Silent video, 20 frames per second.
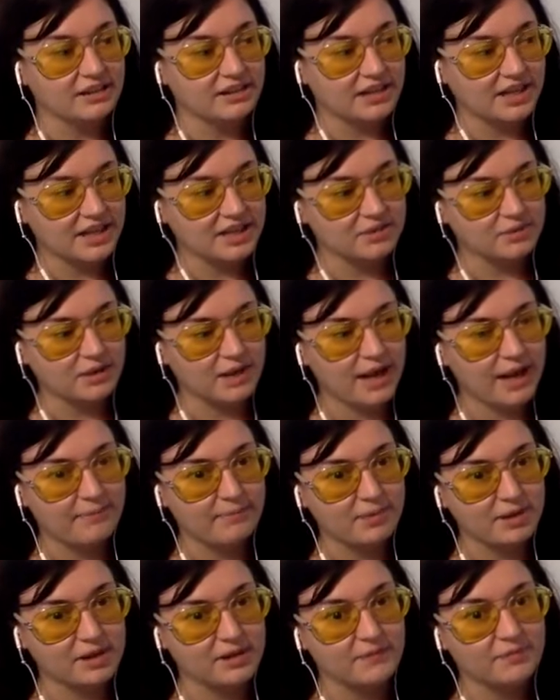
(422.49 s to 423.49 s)
Guess what
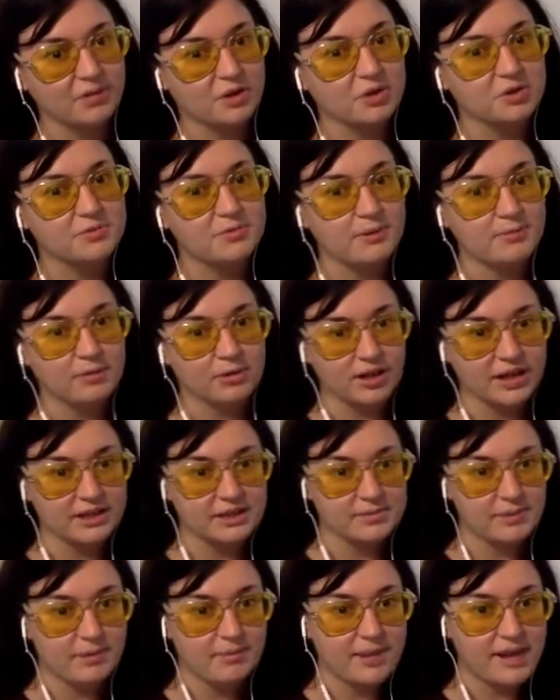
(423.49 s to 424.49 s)
happened? Those people
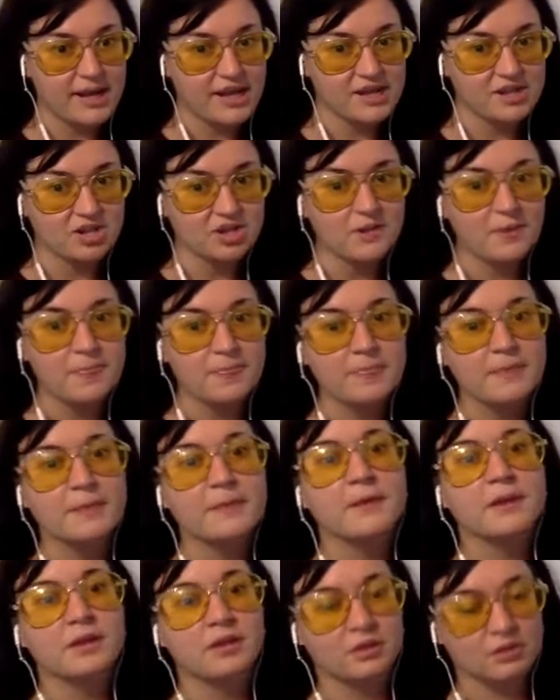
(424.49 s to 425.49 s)
liked my page.
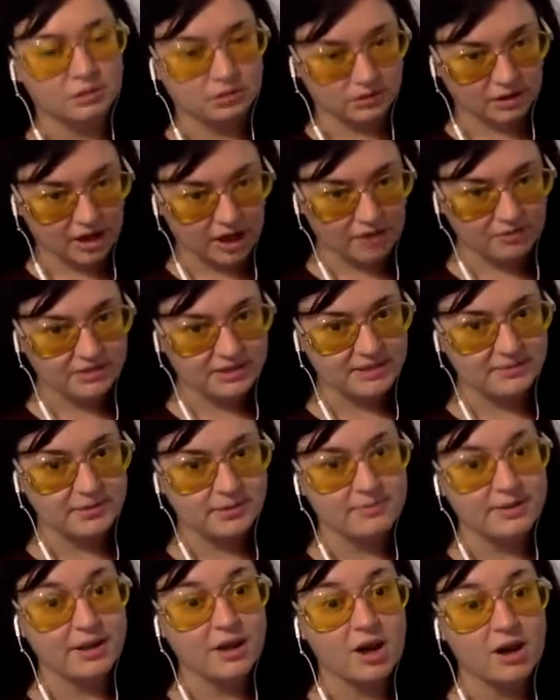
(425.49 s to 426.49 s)
I was able
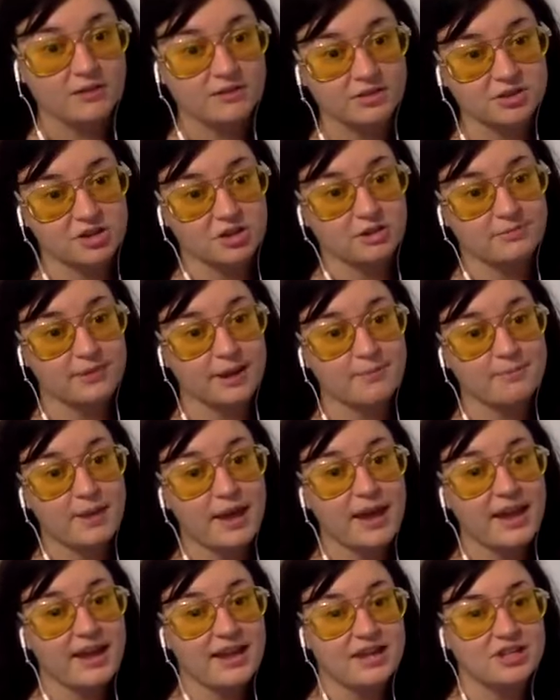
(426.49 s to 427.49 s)
to make offers on my
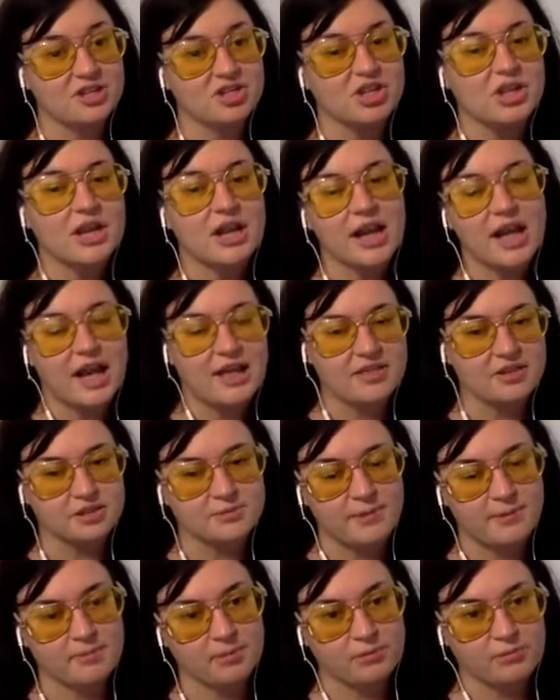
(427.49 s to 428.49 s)
page. And those
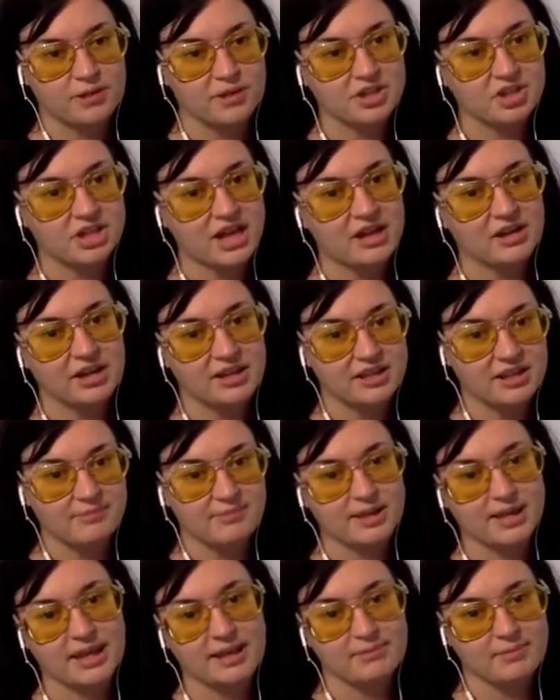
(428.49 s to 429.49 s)
people reached out and they
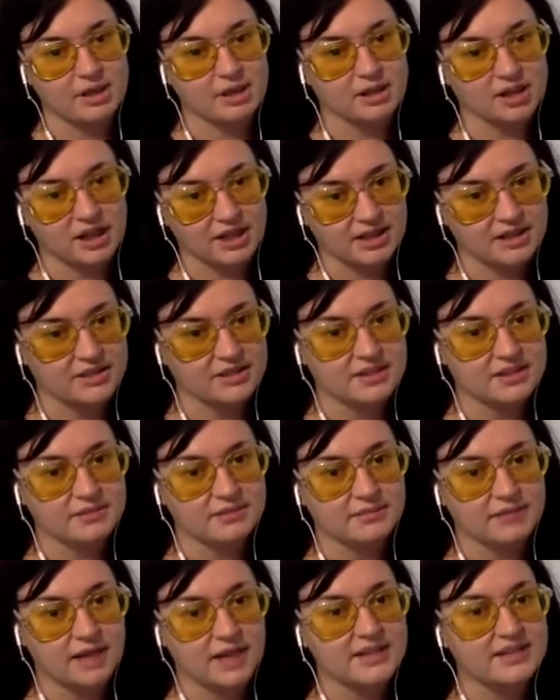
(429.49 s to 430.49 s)
became my clients.
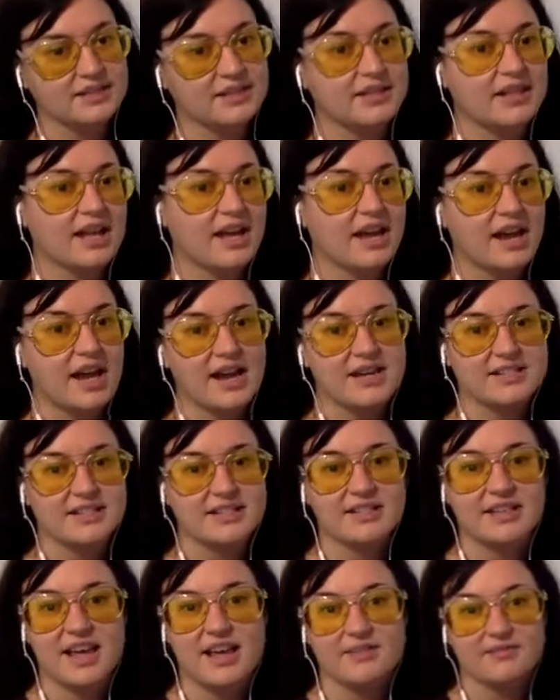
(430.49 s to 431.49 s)
I did
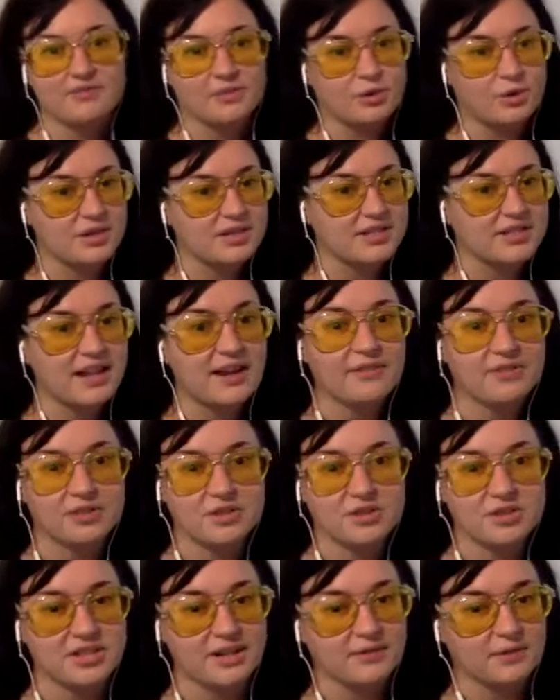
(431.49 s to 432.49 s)
that for
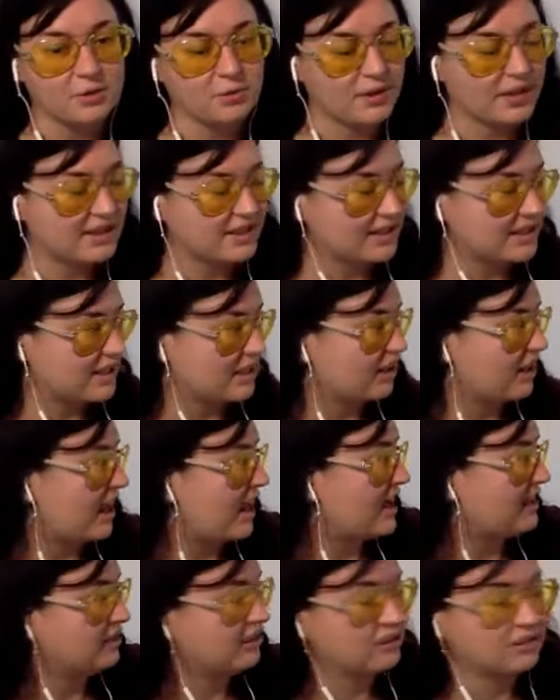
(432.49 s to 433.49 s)
several weeks until
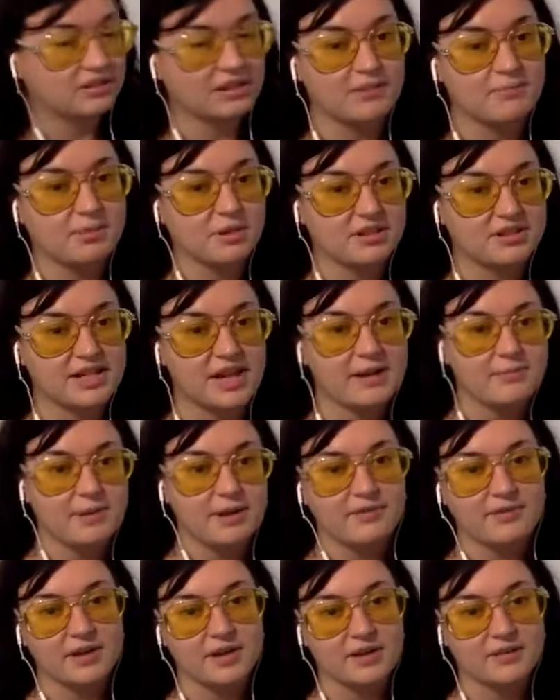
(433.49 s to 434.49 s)
I literally booked out my
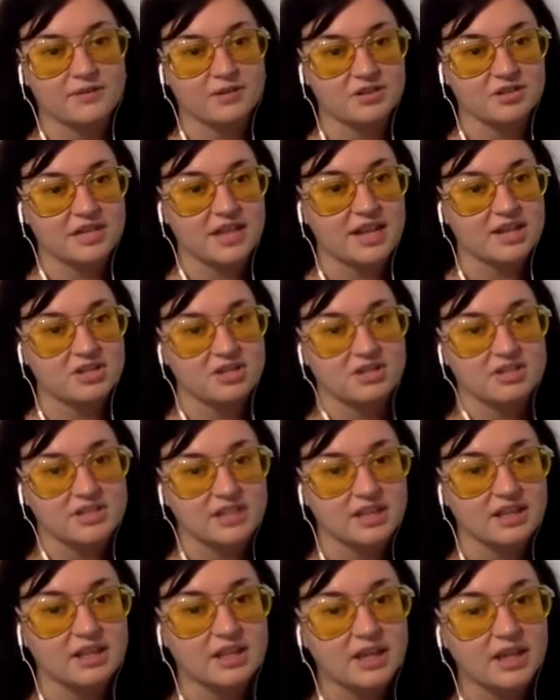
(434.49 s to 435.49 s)
very first
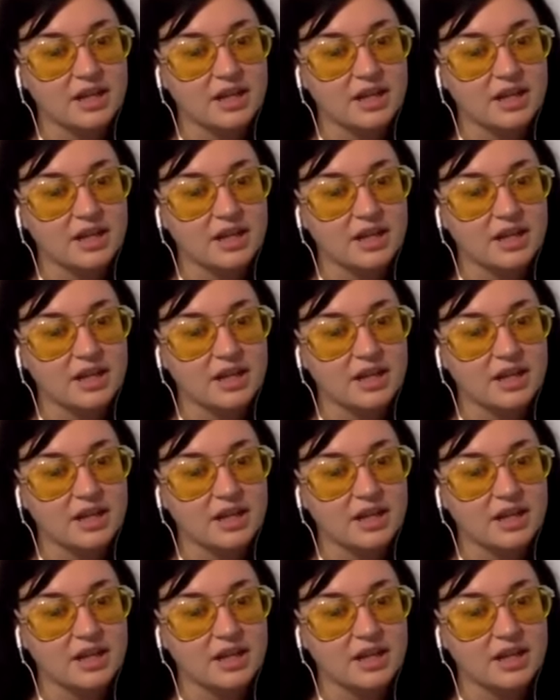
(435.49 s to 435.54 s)
agency.